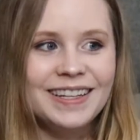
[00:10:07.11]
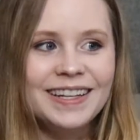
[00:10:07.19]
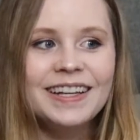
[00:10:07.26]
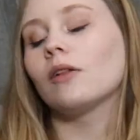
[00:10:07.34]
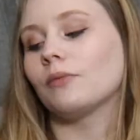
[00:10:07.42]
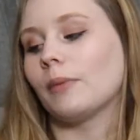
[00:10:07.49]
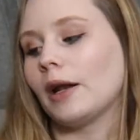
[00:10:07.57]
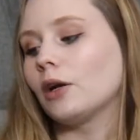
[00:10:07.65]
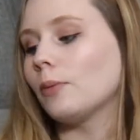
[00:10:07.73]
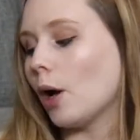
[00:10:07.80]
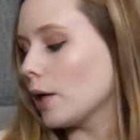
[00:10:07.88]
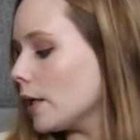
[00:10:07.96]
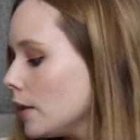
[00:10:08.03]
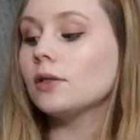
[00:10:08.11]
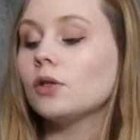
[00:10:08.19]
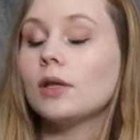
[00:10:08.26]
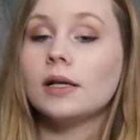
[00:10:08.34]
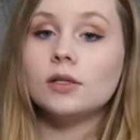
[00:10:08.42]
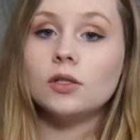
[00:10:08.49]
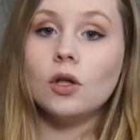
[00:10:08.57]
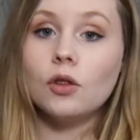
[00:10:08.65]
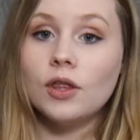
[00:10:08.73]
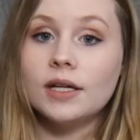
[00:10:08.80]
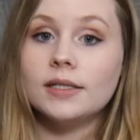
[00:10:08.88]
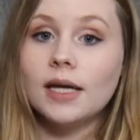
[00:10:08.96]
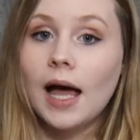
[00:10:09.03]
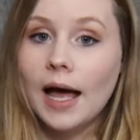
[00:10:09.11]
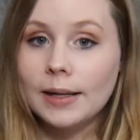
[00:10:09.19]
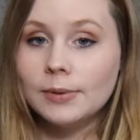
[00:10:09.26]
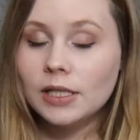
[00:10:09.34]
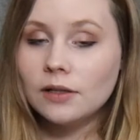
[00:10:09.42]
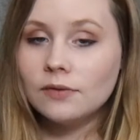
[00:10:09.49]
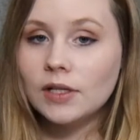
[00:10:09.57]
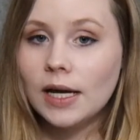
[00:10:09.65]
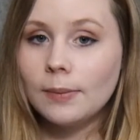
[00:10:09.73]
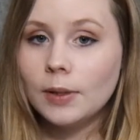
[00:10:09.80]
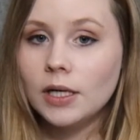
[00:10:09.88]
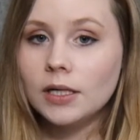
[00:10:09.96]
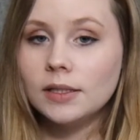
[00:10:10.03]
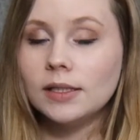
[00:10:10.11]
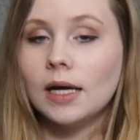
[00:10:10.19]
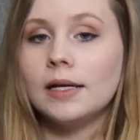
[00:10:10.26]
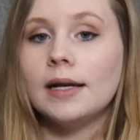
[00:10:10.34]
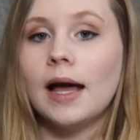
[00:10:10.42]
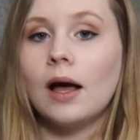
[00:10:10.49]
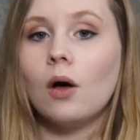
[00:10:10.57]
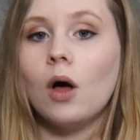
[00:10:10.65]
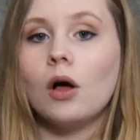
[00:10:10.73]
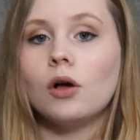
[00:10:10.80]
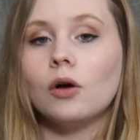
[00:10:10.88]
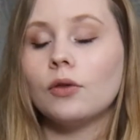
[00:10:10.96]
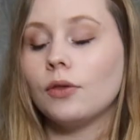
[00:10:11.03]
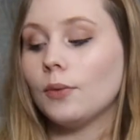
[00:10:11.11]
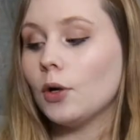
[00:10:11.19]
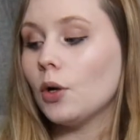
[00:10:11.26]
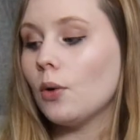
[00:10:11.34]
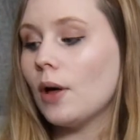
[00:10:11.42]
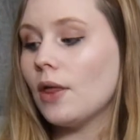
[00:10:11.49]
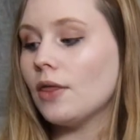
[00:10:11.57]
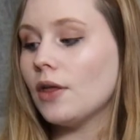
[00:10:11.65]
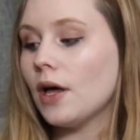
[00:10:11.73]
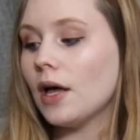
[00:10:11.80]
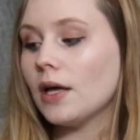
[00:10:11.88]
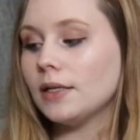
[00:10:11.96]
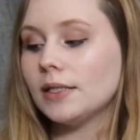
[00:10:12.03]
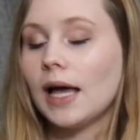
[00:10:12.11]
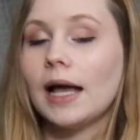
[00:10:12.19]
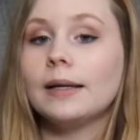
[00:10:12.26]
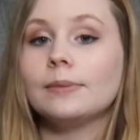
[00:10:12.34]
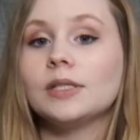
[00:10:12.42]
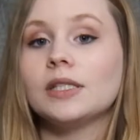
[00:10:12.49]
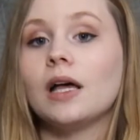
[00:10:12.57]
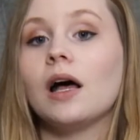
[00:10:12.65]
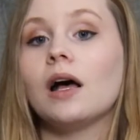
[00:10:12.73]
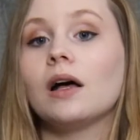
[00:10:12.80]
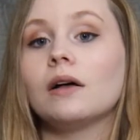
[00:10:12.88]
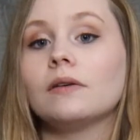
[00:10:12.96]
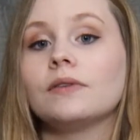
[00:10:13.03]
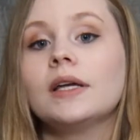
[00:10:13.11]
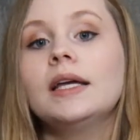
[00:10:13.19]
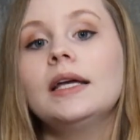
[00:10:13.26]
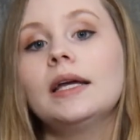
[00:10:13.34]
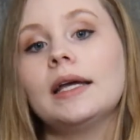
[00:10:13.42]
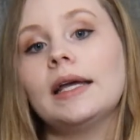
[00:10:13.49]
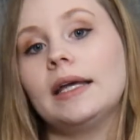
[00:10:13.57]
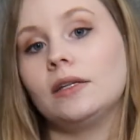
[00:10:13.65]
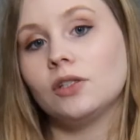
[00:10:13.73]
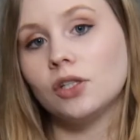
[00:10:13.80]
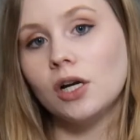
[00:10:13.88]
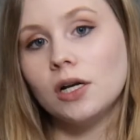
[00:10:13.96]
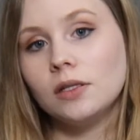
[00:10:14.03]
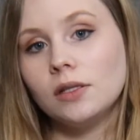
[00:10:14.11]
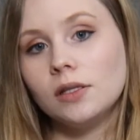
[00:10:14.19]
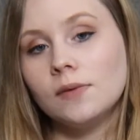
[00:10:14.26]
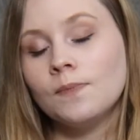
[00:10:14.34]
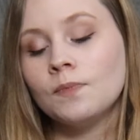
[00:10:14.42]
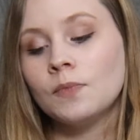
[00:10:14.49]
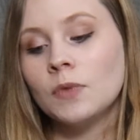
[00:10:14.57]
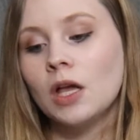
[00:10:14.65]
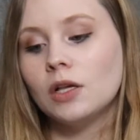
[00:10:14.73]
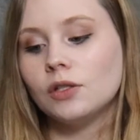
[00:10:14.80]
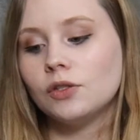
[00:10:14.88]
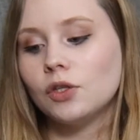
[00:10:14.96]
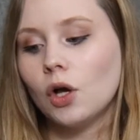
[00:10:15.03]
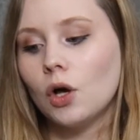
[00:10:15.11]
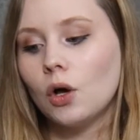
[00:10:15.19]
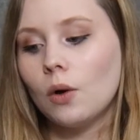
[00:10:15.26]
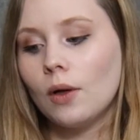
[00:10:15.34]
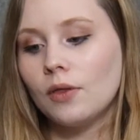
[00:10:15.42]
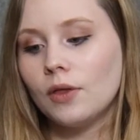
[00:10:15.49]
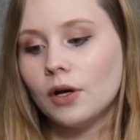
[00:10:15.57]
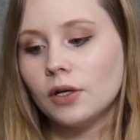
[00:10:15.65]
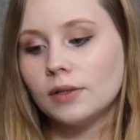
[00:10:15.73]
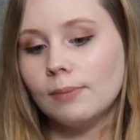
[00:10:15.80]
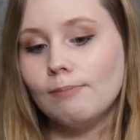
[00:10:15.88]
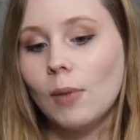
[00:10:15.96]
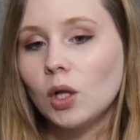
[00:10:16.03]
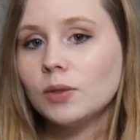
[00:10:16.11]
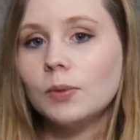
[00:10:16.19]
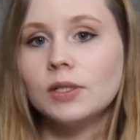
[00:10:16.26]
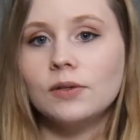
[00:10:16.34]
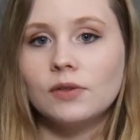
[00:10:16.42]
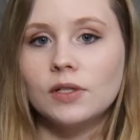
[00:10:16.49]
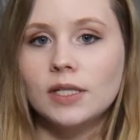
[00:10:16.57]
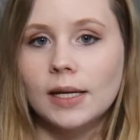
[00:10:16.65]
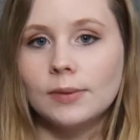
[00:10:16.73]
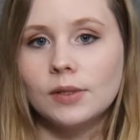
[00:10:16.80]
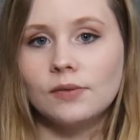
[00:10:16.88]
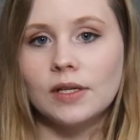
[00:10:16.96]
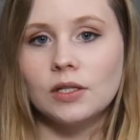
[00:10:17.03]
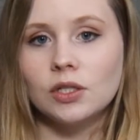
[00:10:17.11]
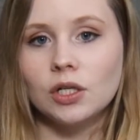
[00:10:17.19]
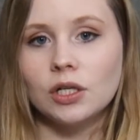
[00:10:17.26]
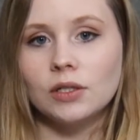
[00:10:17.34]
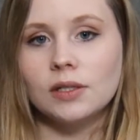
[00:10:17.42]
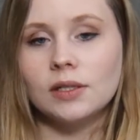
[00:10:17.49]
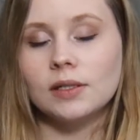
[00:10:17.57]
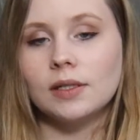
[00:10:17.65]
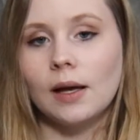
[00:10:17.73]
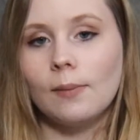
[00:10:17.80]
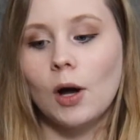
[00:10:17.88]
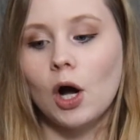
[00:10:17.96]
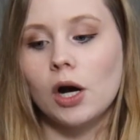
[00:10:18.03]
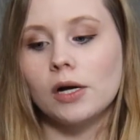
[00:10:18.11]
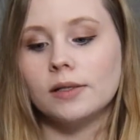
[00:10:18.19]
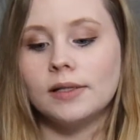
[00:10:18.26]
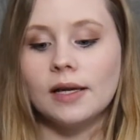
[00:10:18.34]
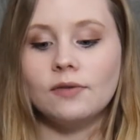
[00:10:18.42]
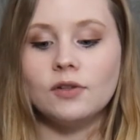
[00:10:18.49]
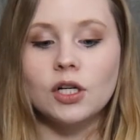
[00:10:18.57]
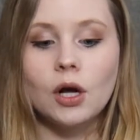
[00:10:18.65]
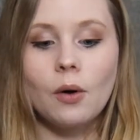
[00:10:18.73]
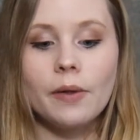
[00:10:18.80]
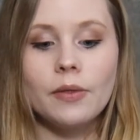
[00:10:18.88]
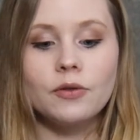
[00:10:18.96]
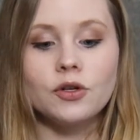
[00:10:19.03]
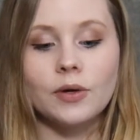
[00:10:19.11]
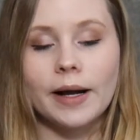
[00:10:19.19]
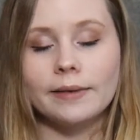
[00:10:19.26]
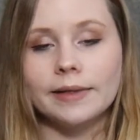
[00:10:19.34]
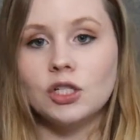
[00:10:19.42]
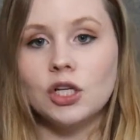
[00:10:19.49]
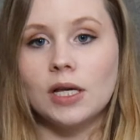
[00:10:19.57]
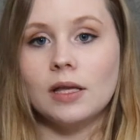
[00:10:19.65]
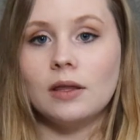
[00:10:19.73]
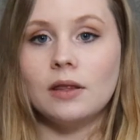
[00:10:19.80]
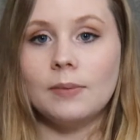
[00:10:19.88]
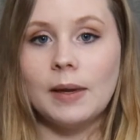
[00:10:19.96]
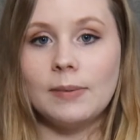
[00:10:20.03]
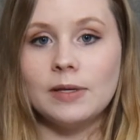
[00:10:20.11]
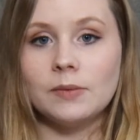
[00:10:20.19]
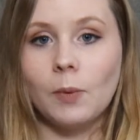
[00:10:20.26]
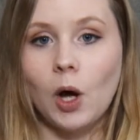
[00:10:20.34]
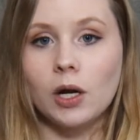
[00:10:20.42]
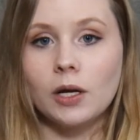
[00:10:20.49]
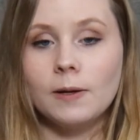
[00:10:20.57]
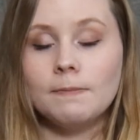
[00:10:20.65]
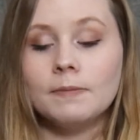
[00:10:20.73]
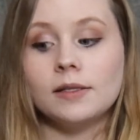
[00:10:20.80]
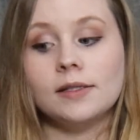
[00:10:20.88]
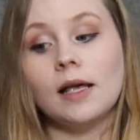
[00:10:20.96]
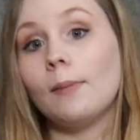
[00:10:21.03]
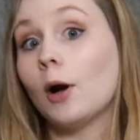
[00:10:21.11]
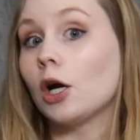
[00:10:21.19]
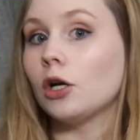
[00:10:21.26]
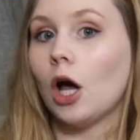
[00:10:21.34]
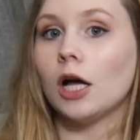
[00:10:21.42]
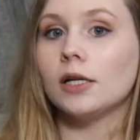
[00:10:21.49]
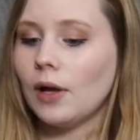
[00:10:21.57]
All of mine are pocket. Yeah, so that's the types of diapers. Now I'll go through the types of inserts. So there's multiple different types of inserts. Some are safe to go on directly to the baby's bottom. Some are not.